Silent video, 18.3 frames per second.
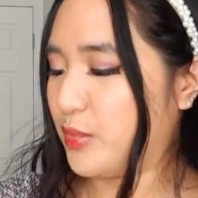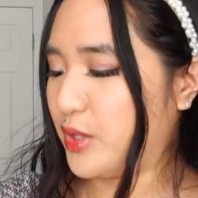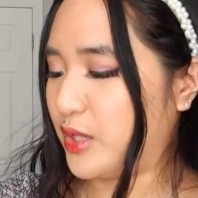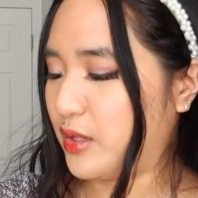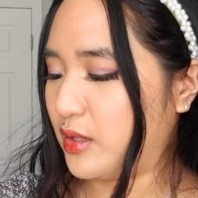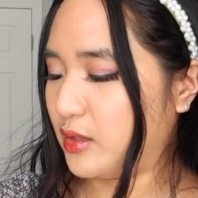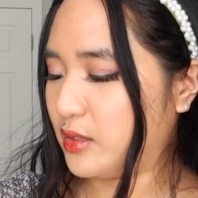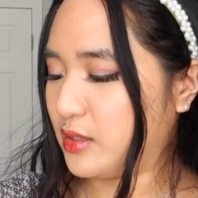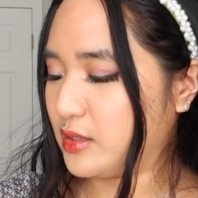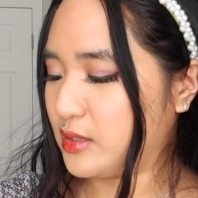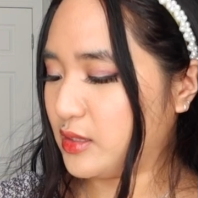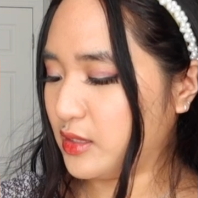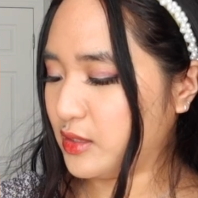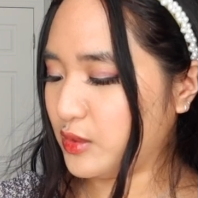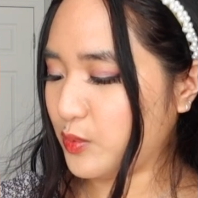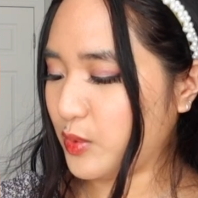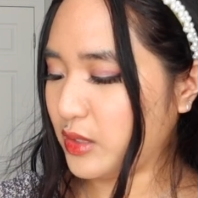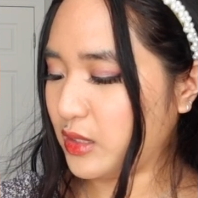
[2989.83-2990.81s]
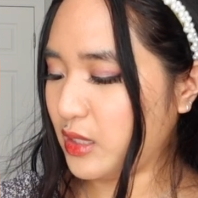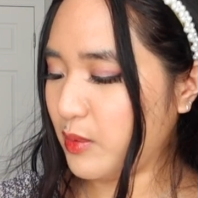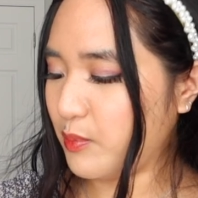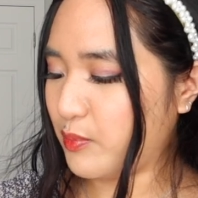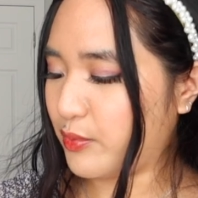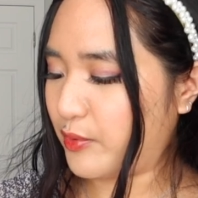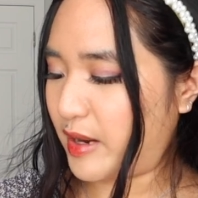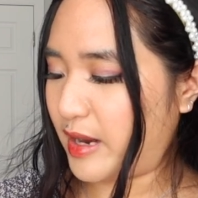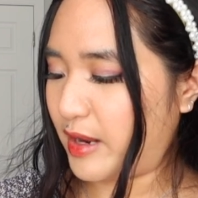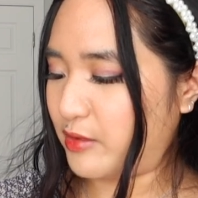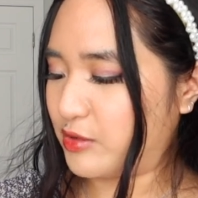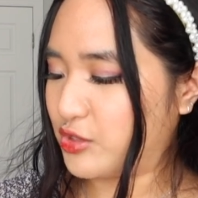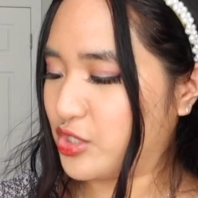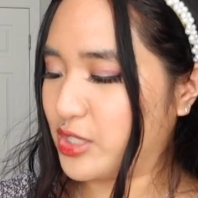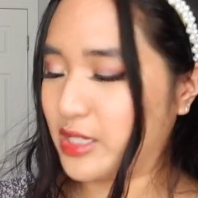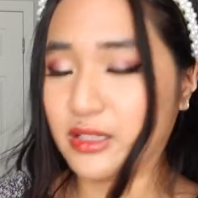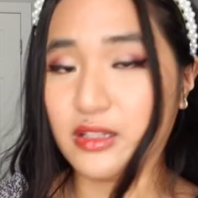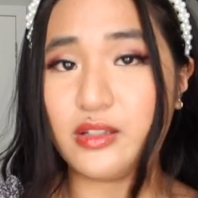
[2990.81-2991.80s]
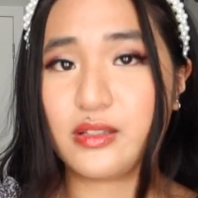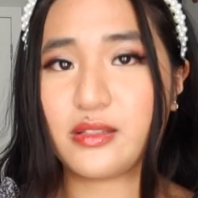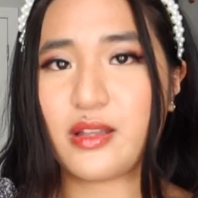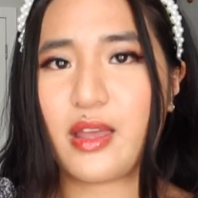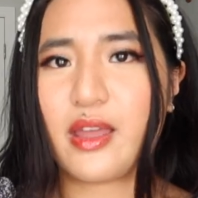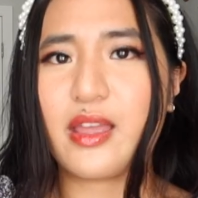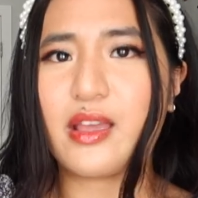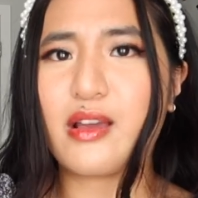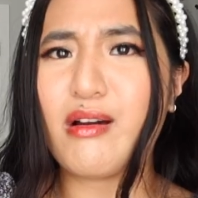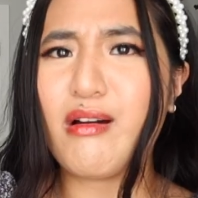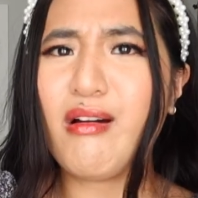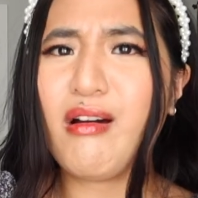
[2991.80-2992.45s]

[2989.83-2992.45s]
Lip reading: But this is what the brown shade looks like.